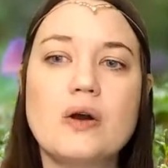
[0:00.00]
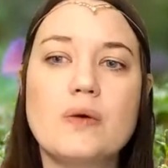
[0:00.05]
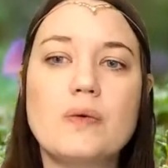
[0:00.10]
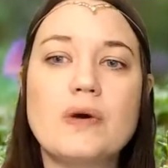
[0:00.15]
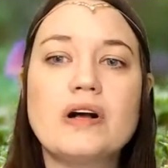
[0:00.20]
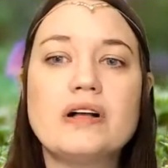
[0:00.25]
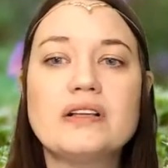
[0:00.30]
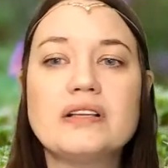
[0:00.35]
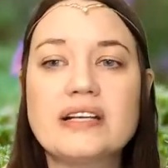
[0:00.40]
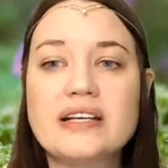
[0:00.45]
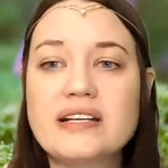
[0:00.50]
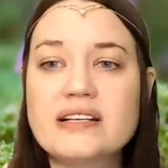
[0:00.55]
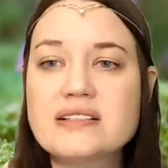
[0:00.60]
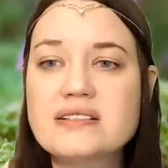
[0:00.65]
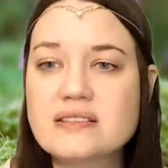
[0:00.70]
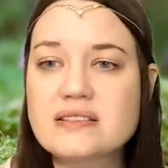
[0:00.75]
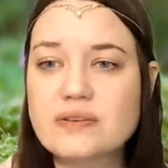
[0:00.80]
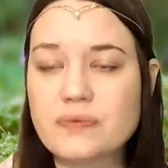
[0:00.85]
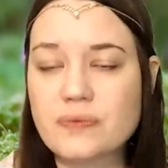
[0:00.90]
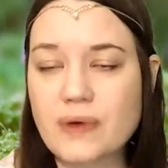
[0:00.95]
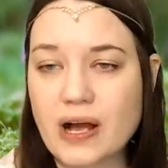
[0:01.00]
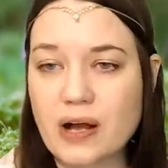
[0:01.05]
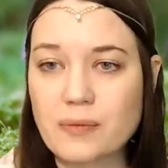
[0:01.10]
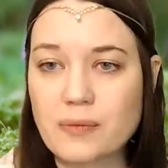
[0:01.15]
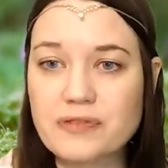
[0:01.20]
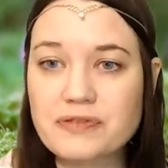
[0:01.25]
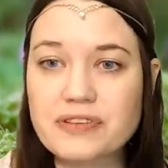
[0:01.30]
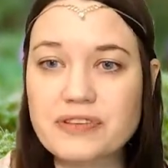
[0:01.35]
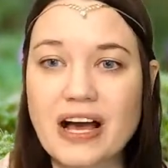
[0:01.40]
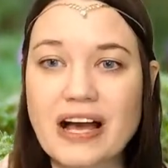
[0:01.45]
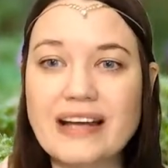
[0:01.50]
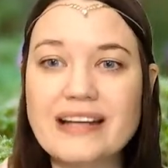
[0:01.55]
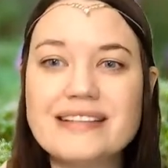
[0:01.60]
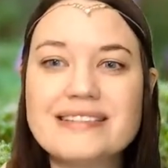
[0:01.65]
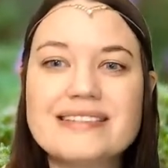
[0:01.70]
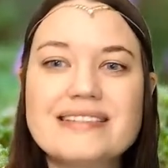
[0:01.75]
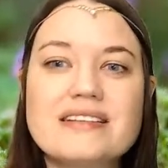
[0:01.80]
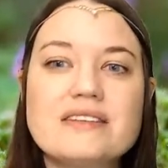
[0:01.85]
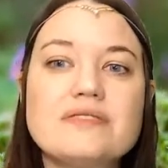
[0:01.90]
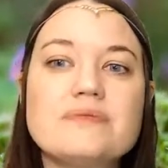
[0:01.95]
Well, it is the realm of
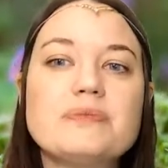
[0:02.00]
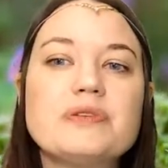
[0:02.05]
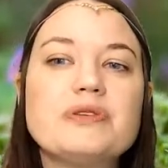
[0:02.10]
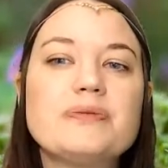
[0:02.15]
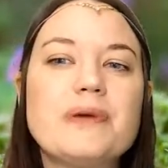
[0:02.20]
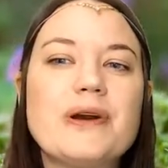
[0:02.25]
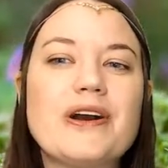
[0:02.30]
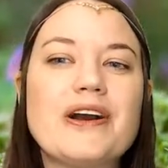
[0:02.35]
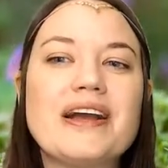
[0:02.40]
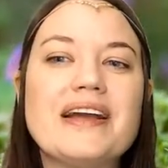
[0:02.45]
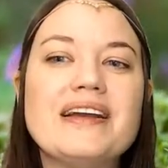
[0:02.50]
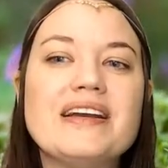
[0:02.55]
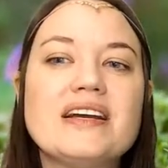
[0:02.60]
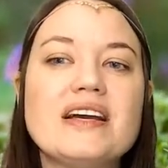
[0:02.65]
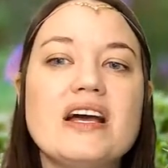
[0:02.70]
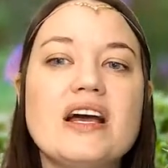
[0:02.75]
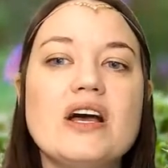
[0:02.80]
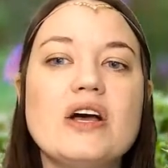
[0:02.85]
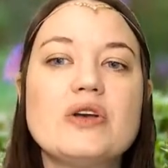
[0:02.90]
light, Blueberry.